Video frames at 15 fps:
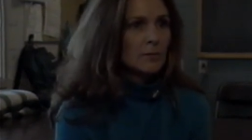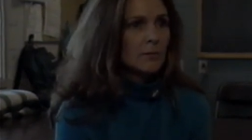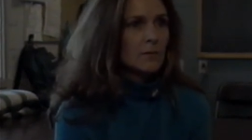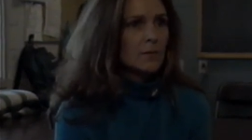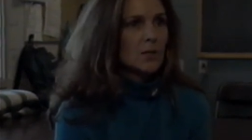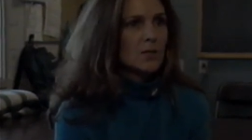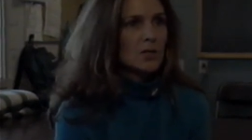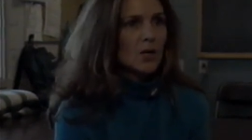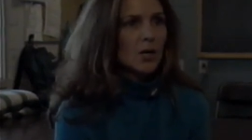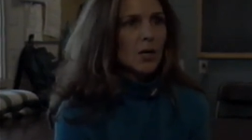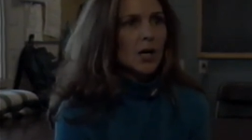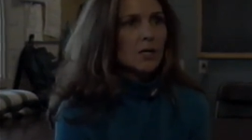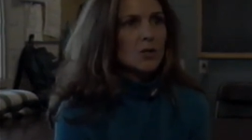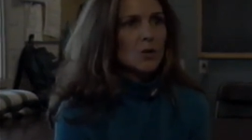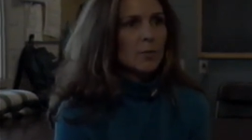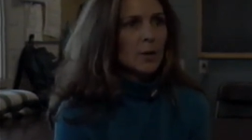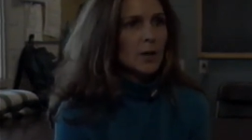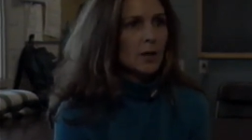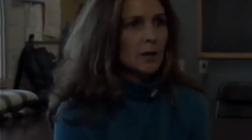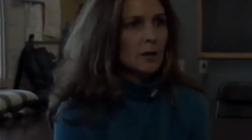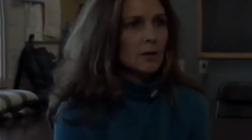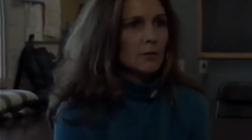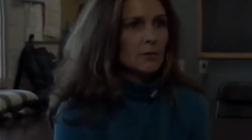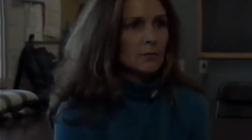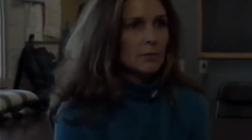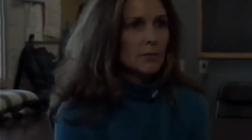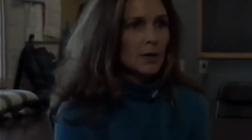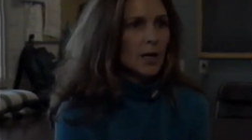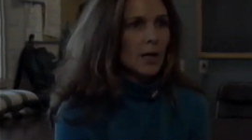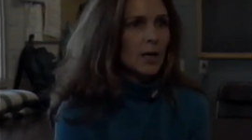16 years ago, Kathy
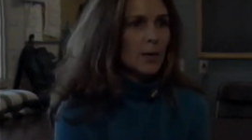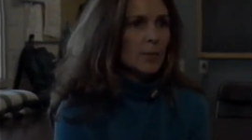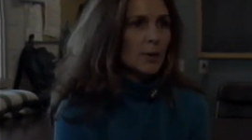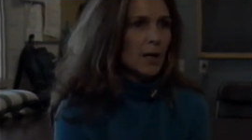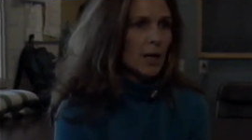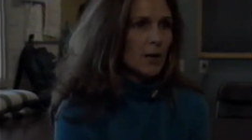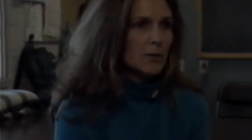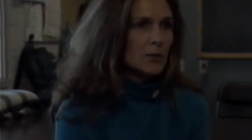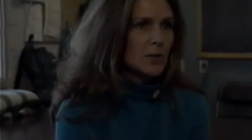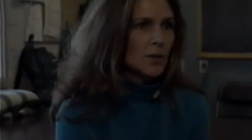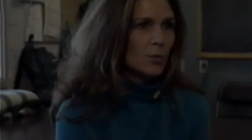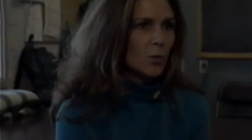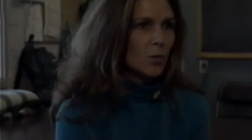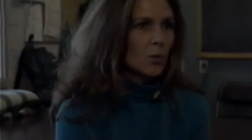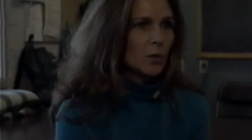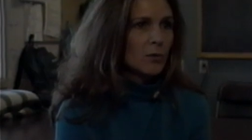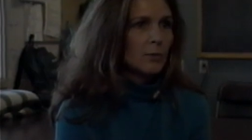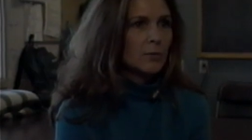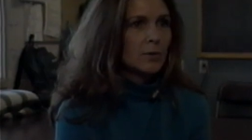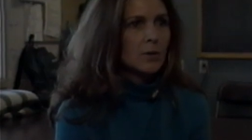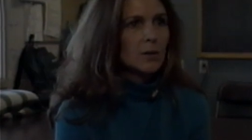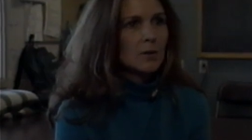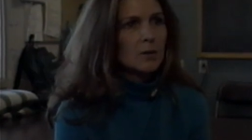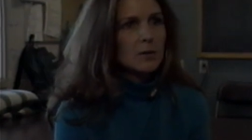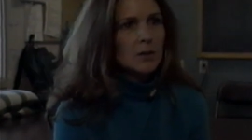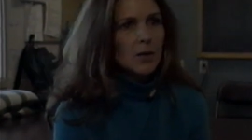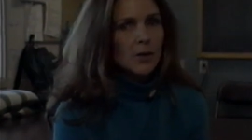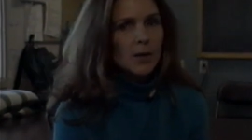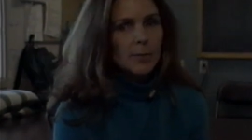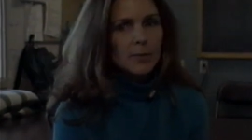Atkins went to a shelter to adopt a
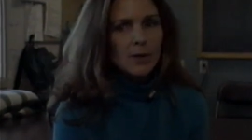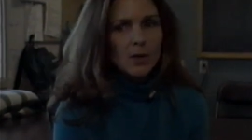dog